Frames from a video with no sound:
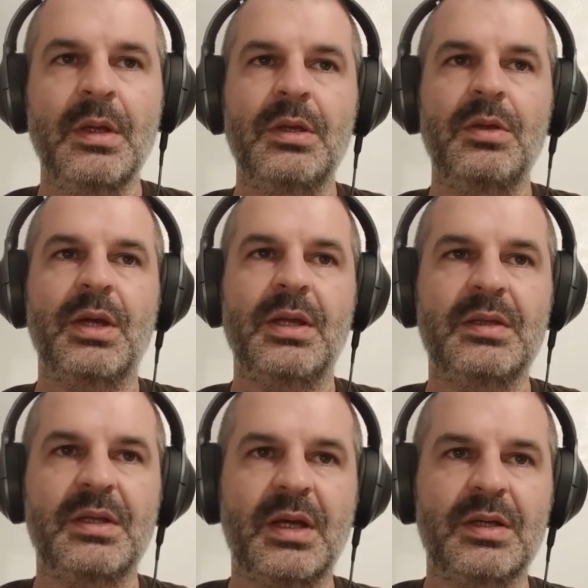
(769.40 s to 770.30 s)
You can
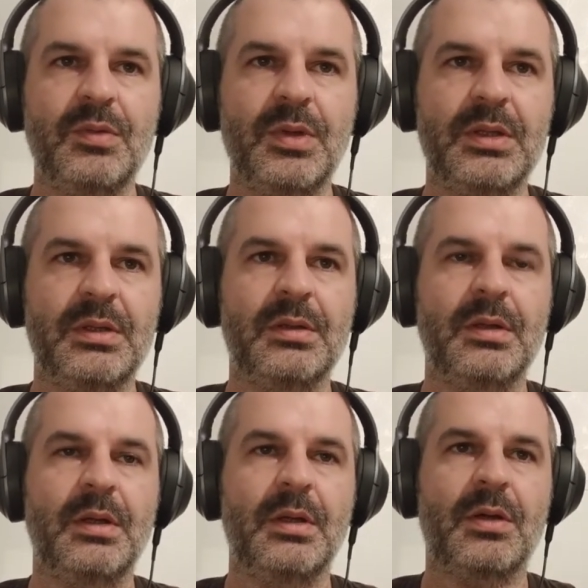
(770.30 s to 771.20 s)
interact with
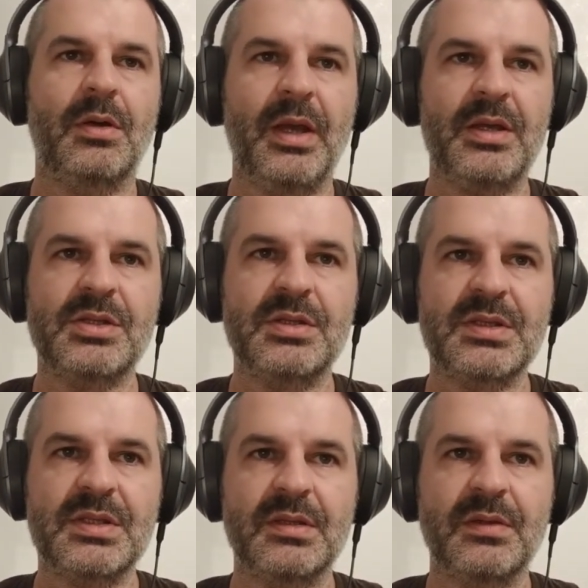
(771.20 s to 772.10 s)

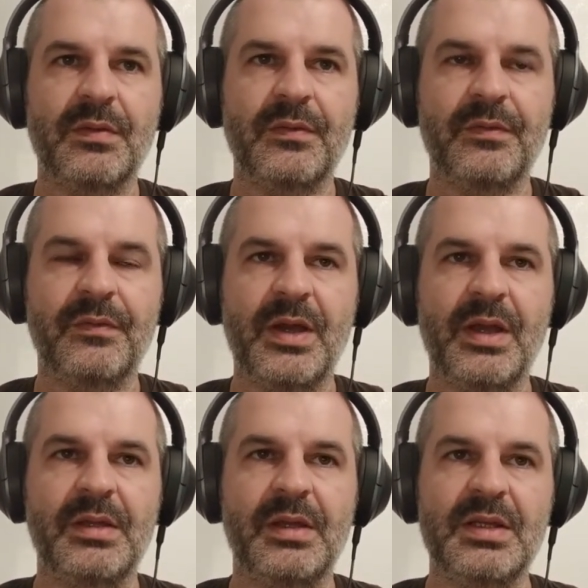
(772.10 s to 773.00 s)
collections
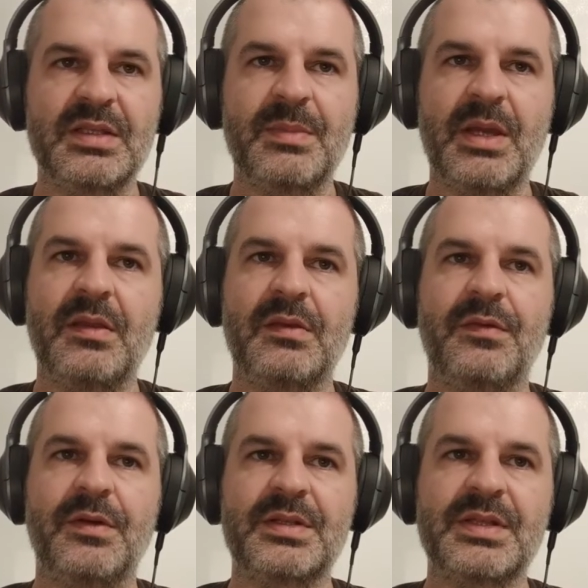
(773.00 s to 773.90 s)
via the list method,
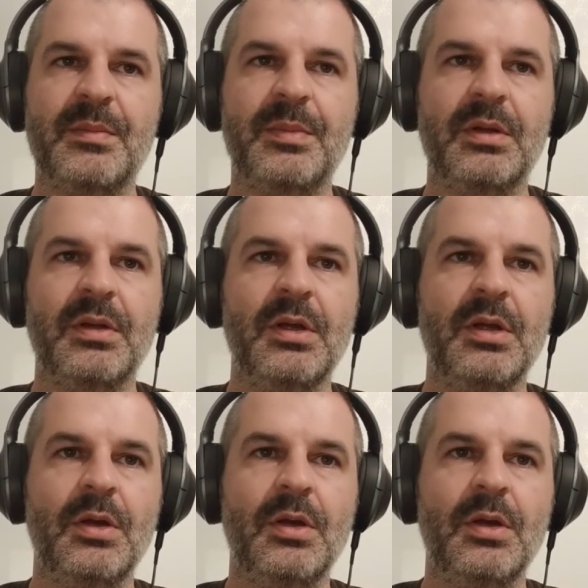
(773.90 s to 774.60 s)
for example,